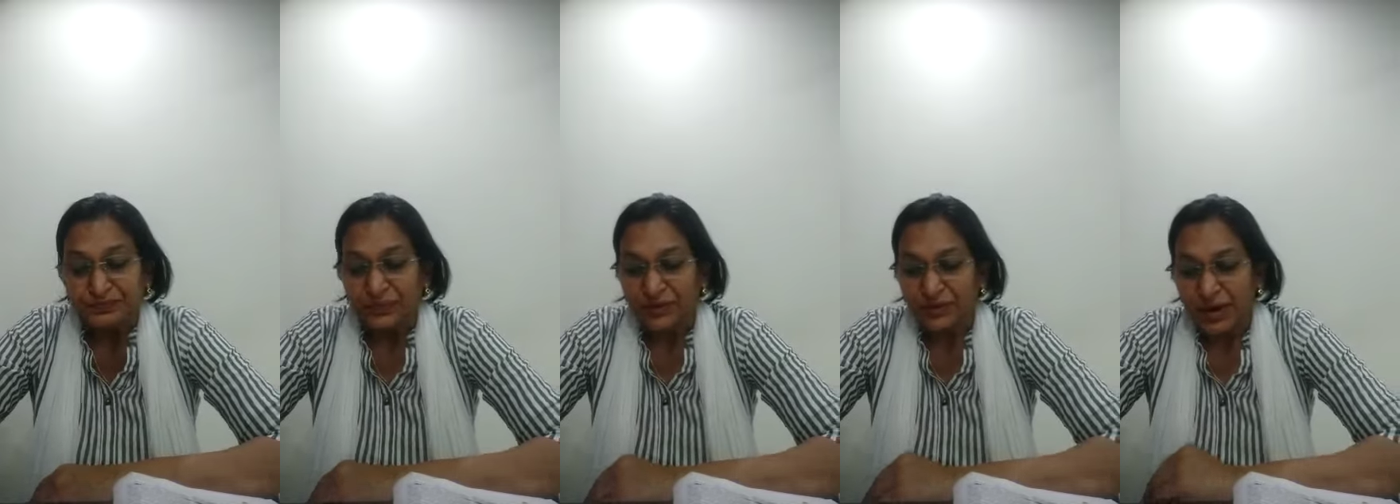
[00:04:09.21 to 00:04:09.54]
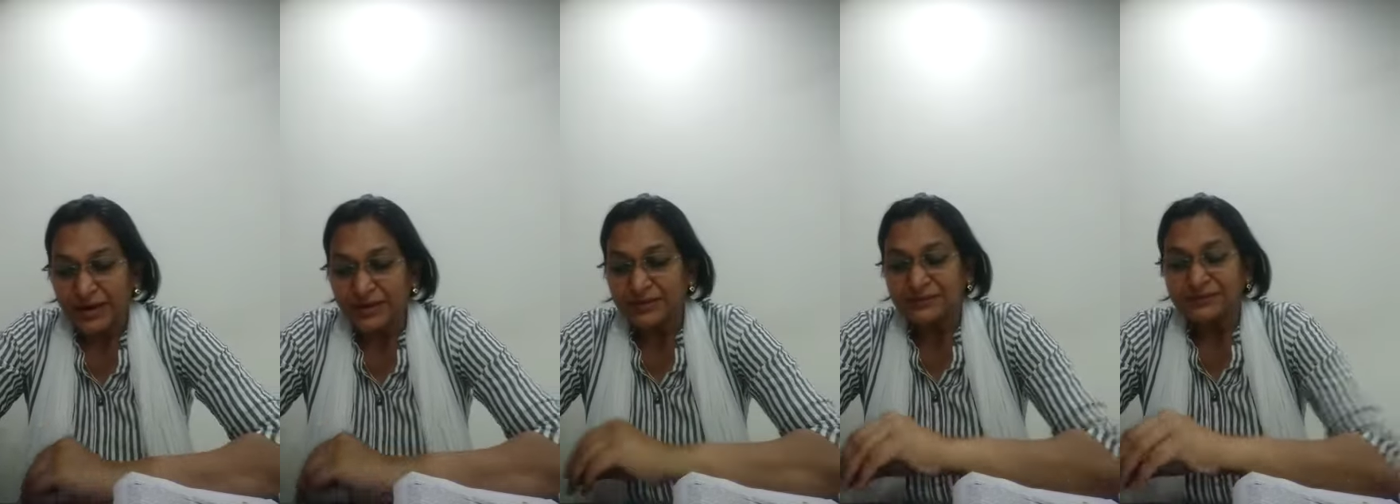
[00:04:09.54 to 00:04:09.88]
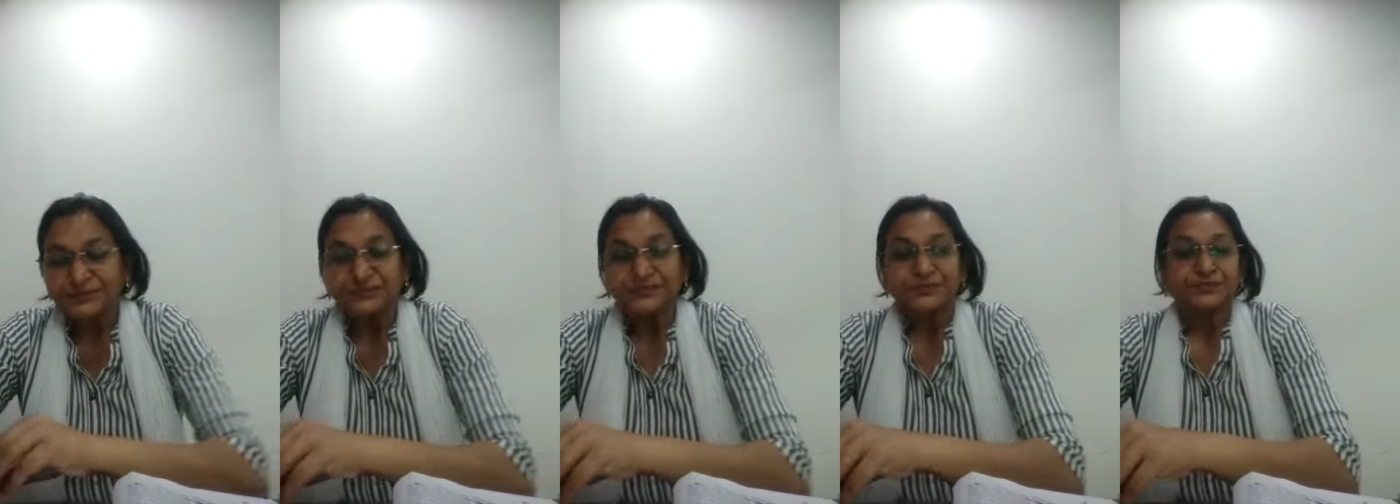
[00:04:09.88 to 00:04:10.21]
right?
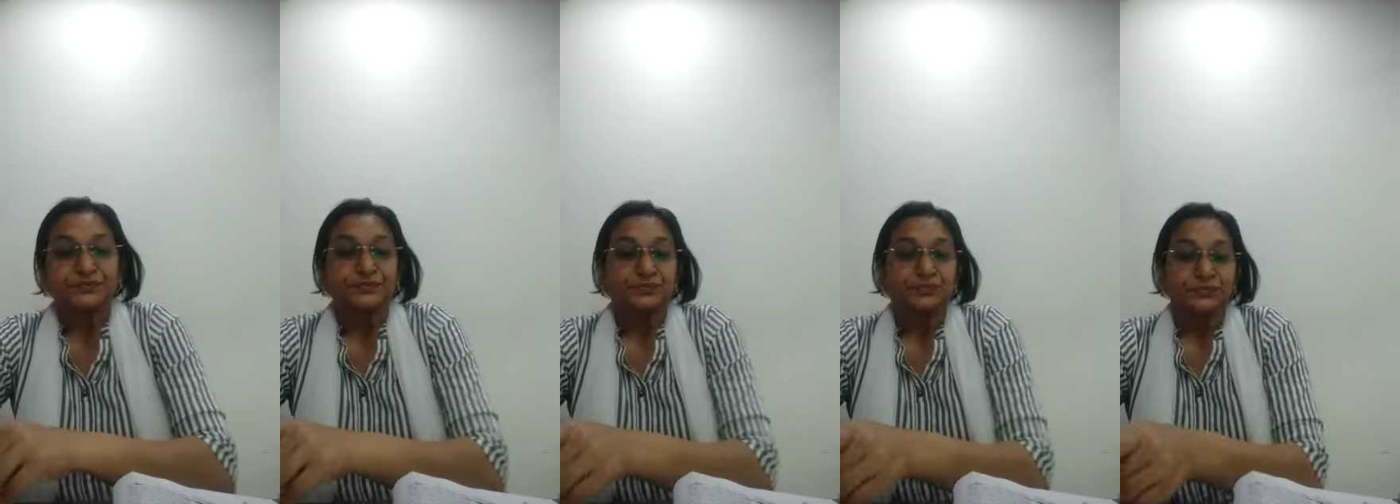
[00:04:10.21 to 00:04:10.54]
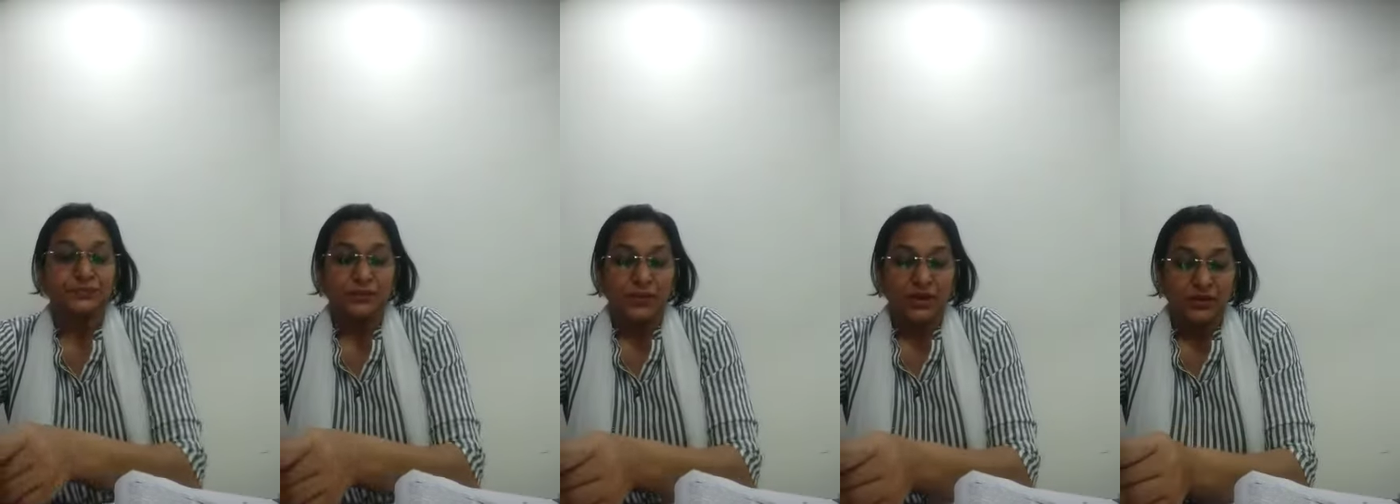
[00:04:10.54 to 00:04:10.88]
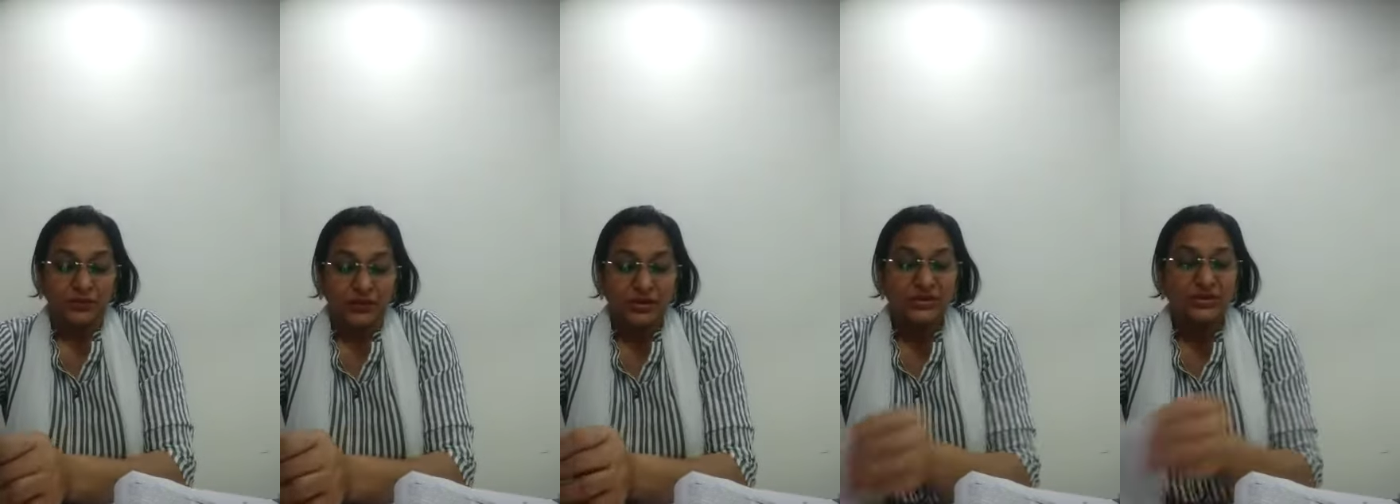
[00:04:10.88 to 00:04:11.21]
If
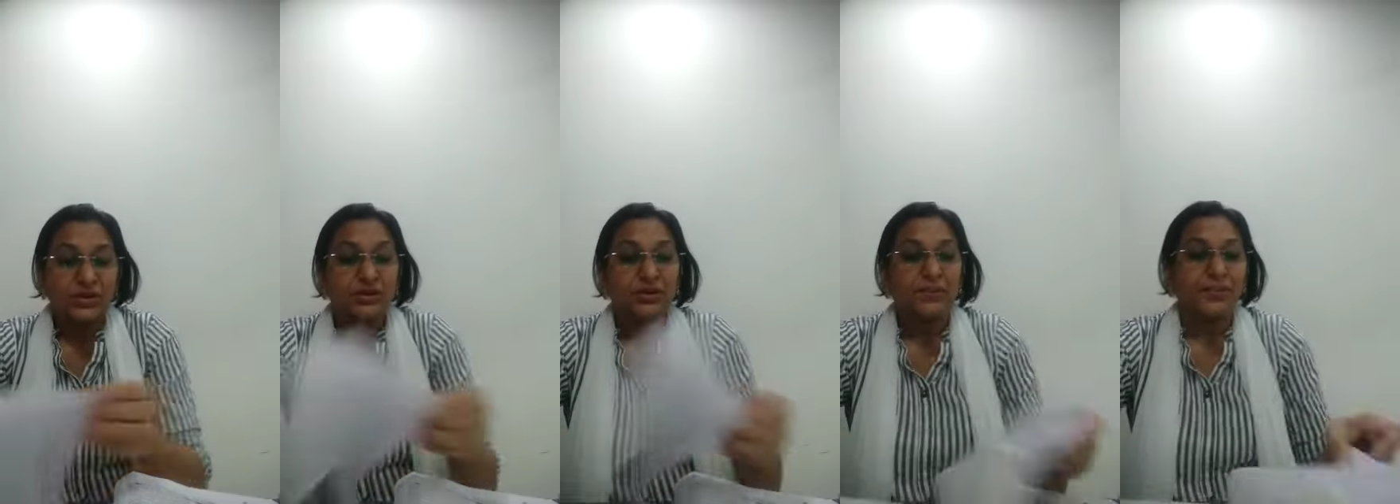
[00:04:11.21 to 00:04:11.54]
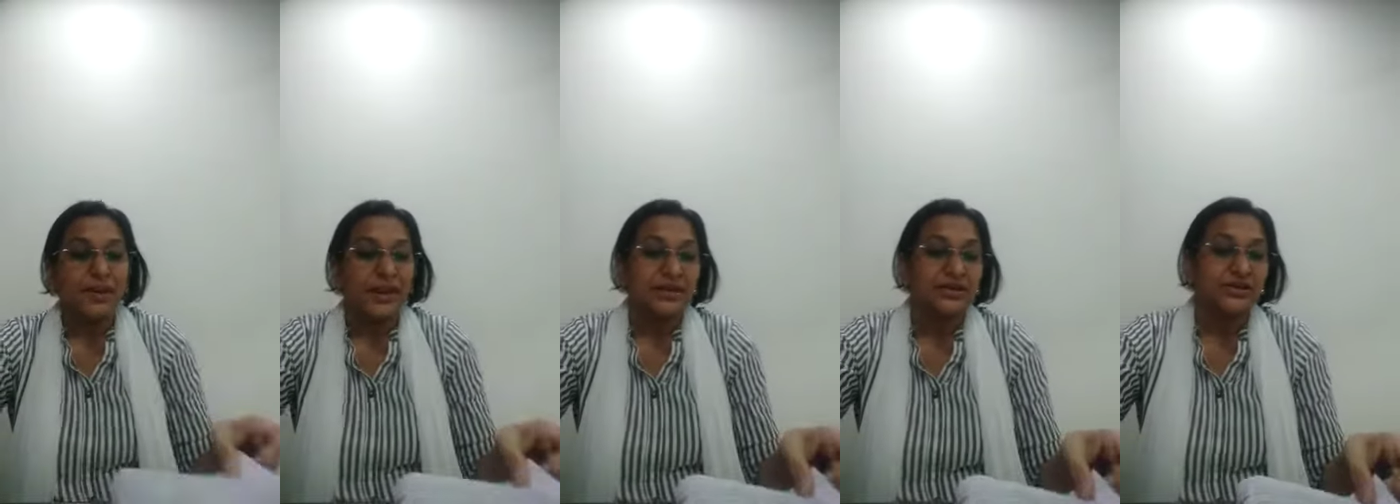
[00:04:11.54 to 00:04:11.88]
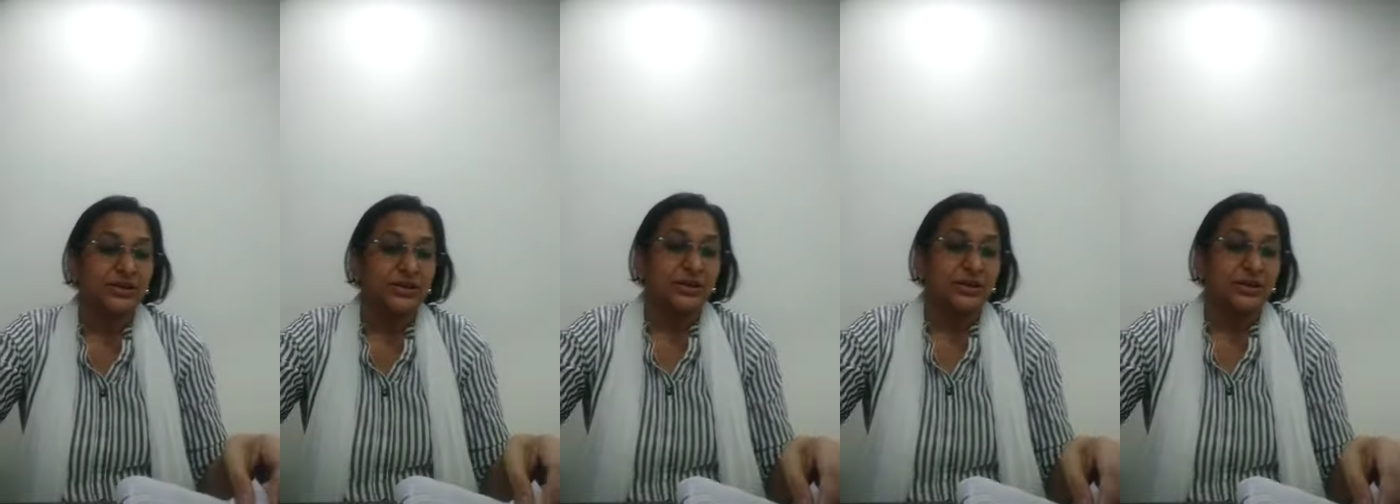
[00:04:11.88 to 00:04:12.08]
we'll turn the page,